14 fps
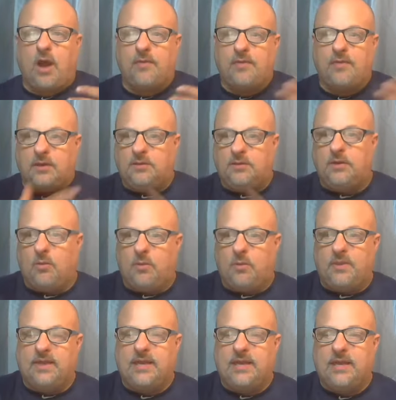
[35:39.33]
on the you know with
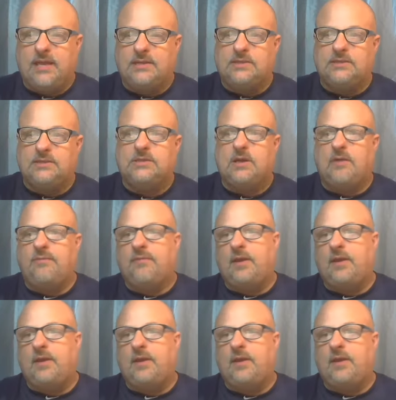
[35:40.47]
the kids and stuff